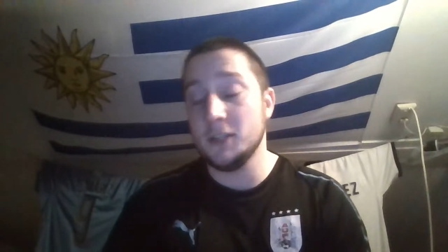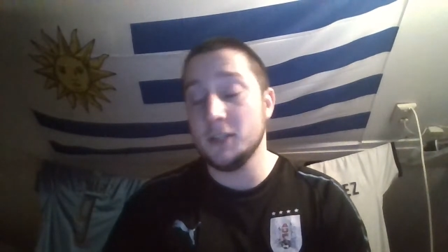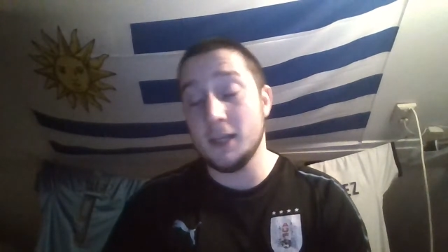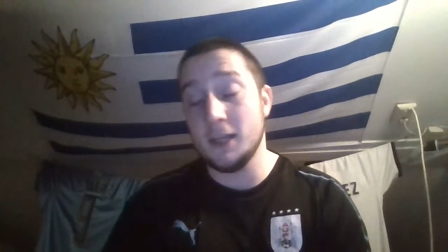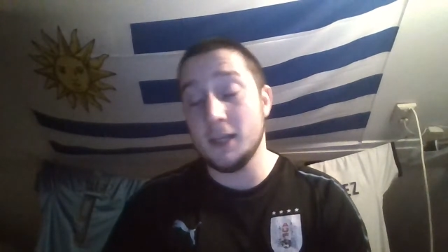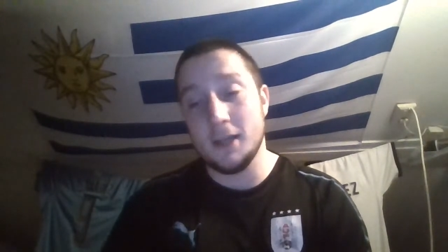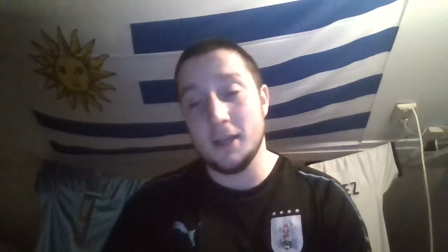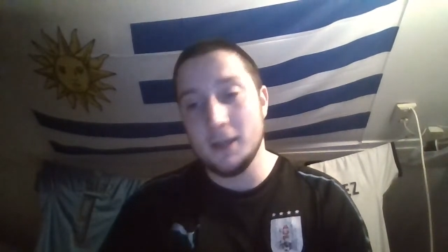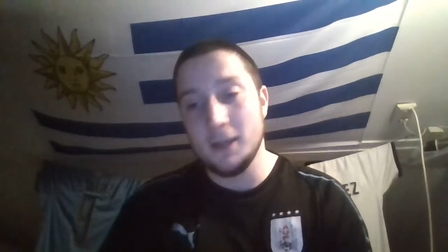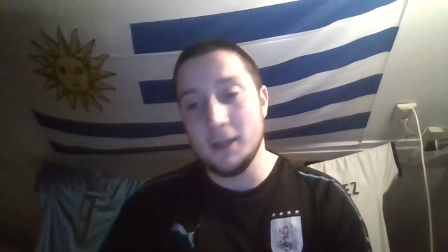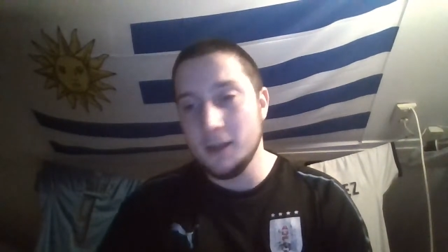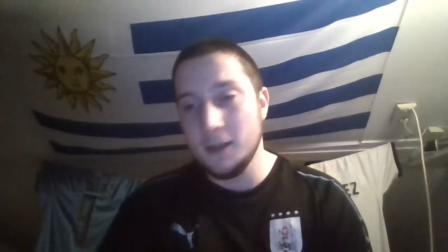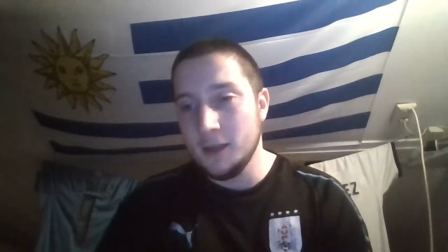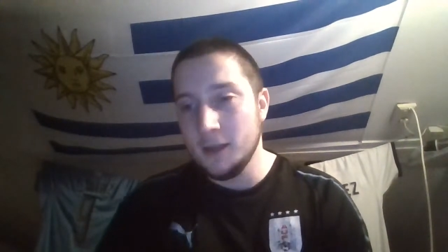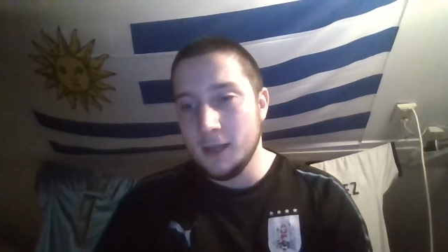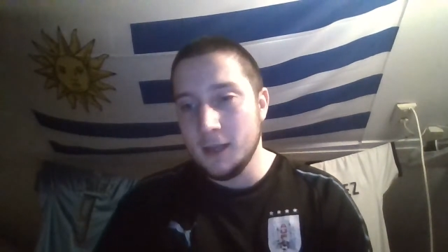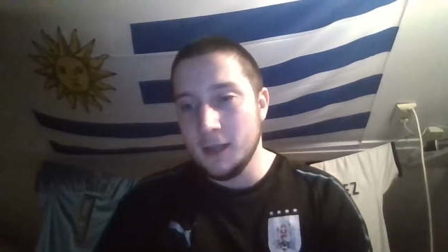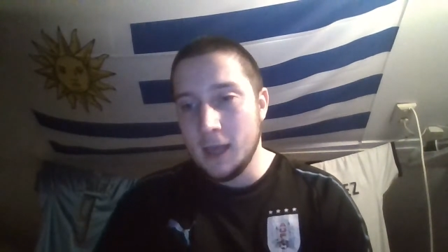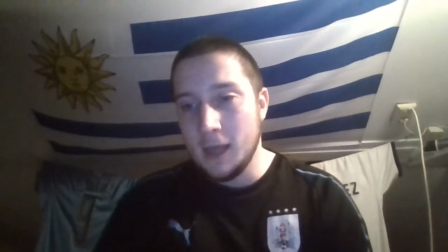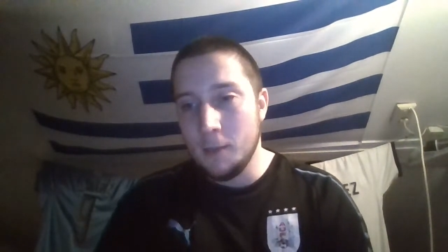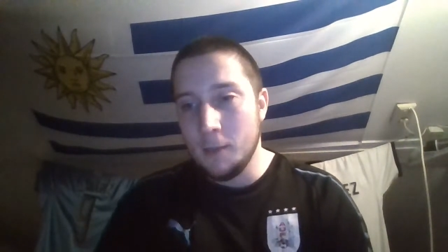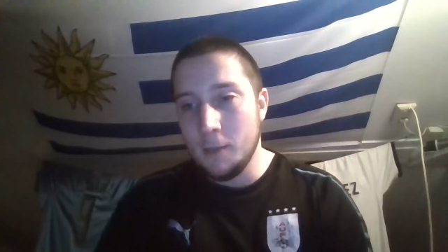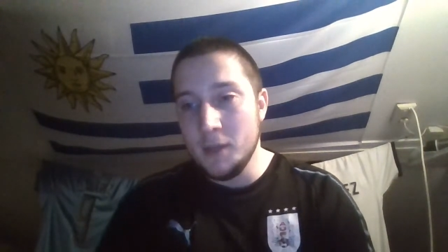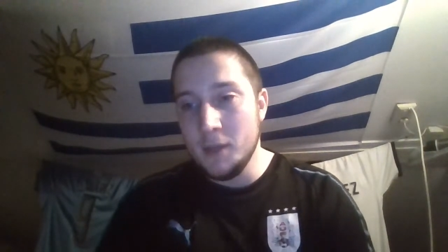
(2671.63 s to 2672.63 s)
Yeah,
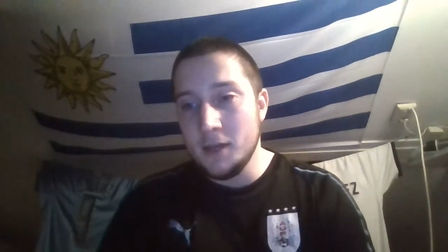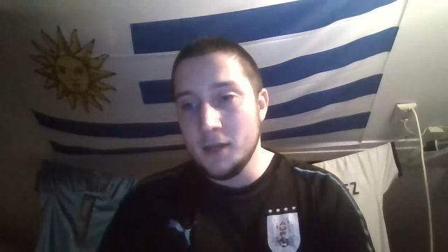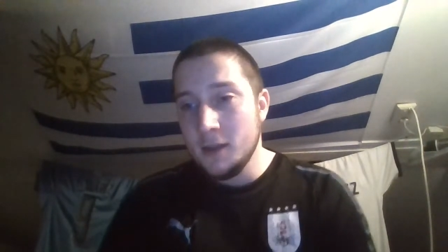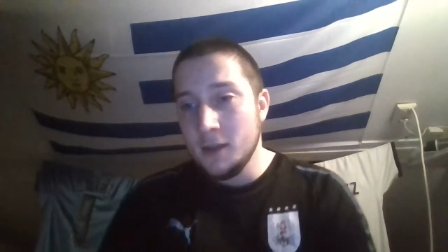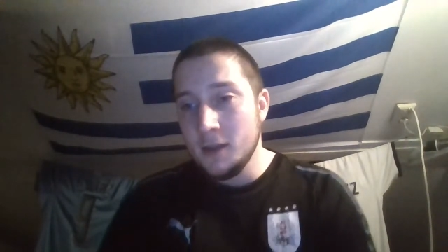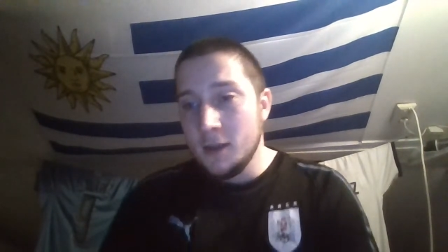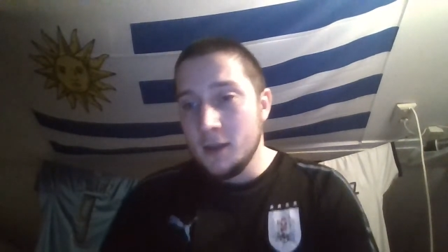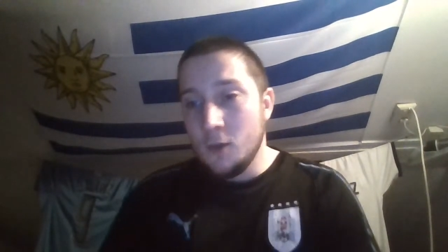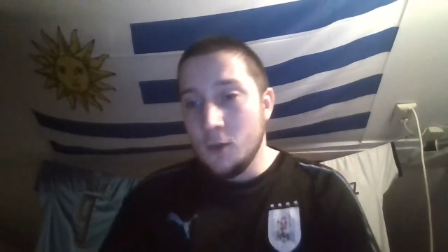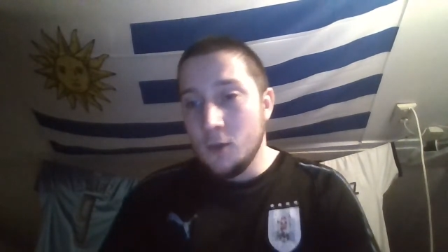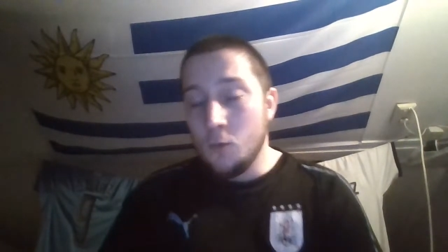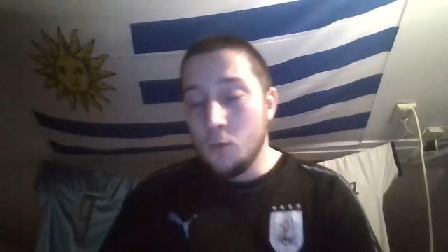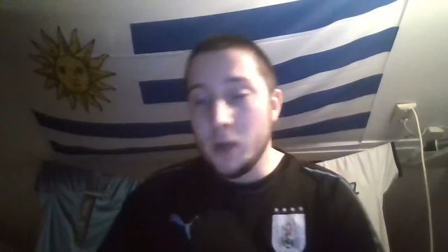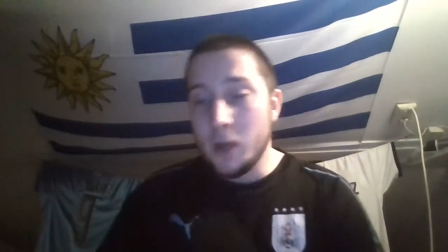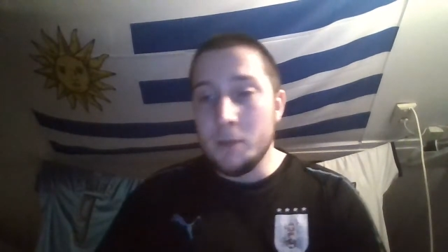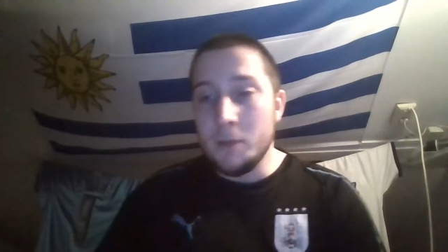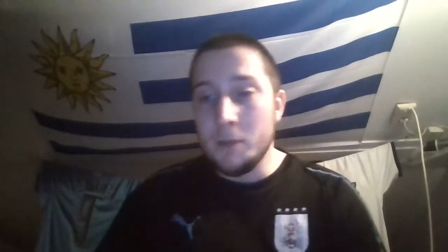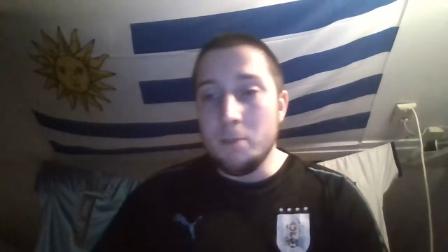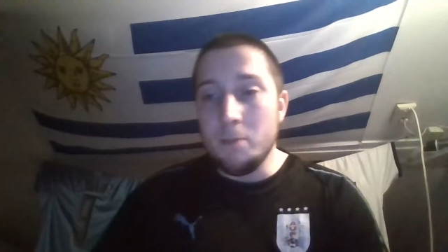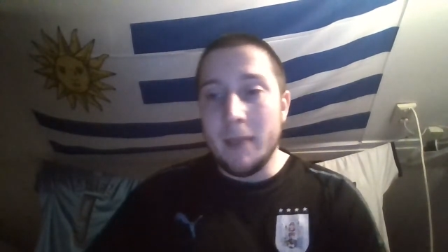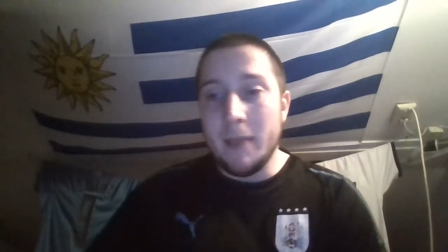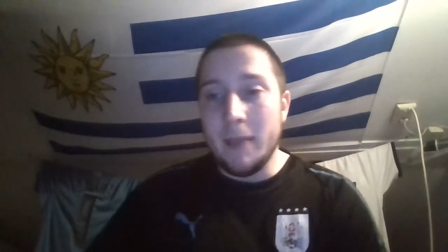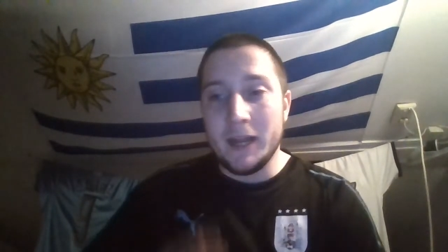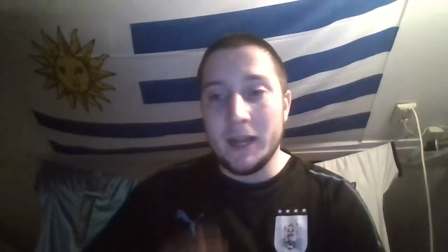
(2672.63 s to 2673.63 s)
I mean,
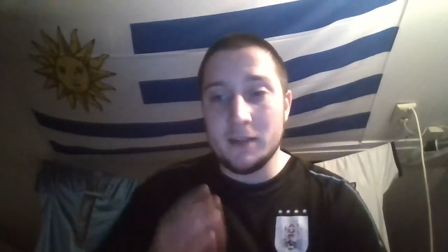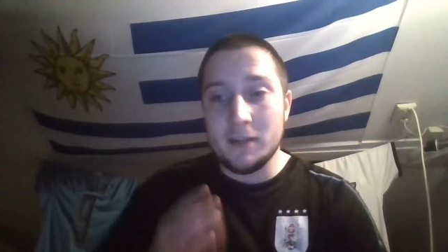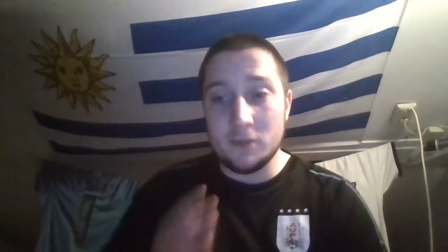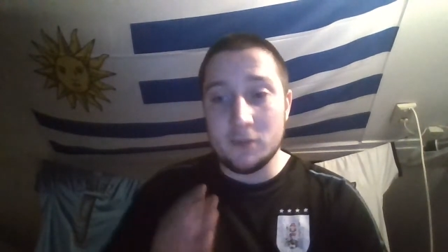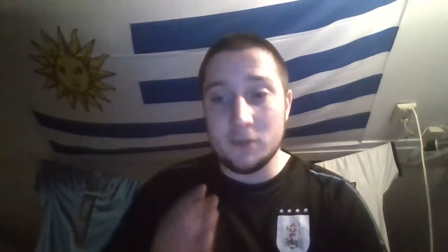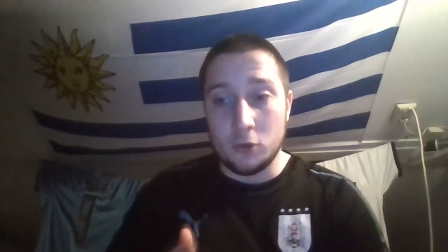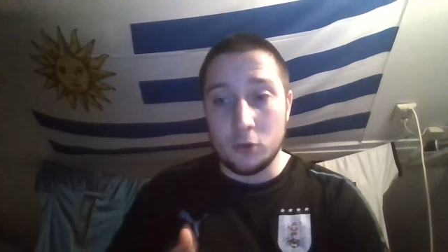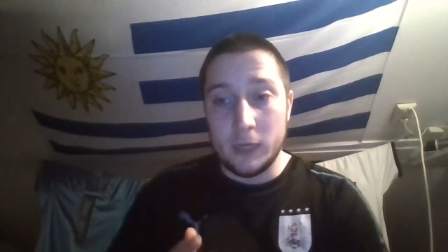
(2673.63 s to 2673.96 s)
when managed